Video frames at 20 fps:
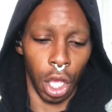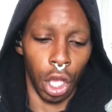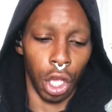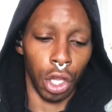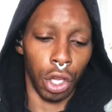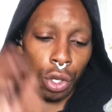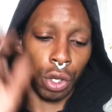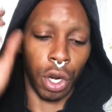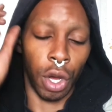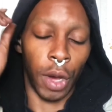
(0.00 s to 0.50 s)

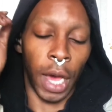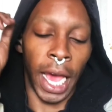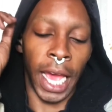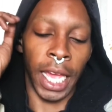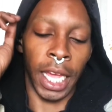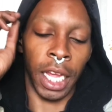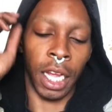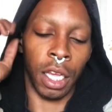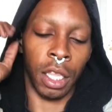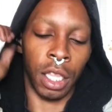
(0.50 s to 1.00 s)
you know, I
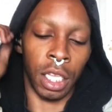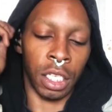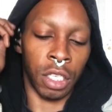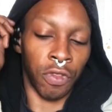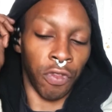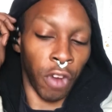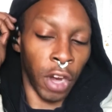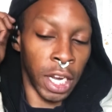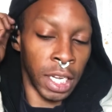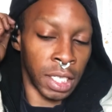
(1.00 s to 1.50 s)
hear this
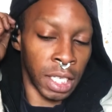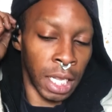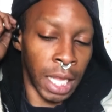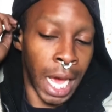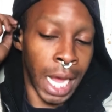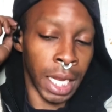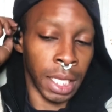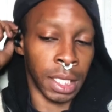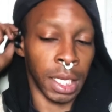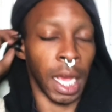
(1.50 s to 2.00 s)
phrase a
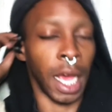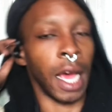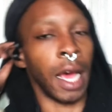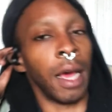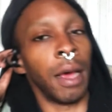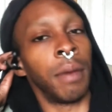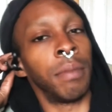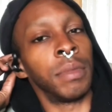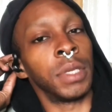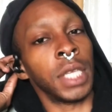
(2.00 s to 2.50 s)
lot of
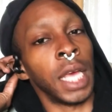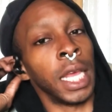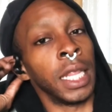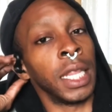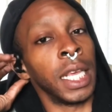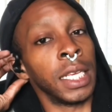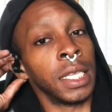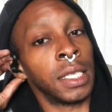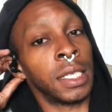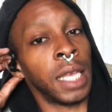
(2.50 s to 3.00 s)
times, and
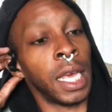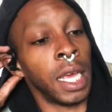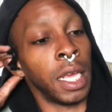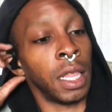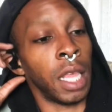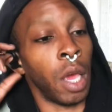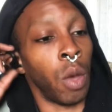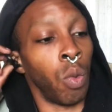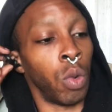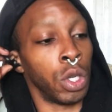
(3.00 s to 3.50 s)
they say
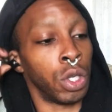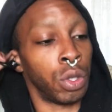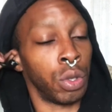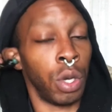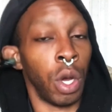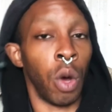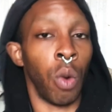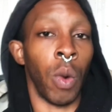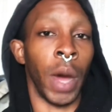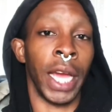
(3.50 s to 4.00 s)
that once you
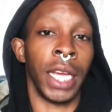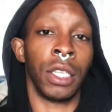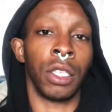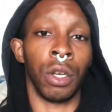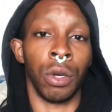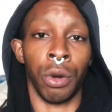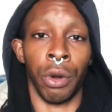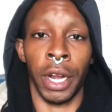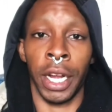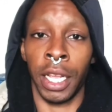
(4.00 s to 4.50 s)
go white, your
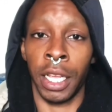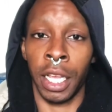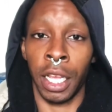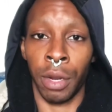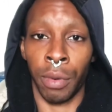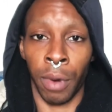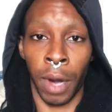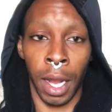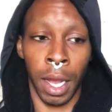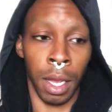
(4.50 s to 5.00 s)
credit get
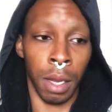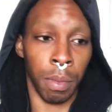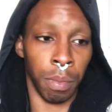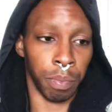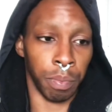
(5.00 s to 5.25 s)
right.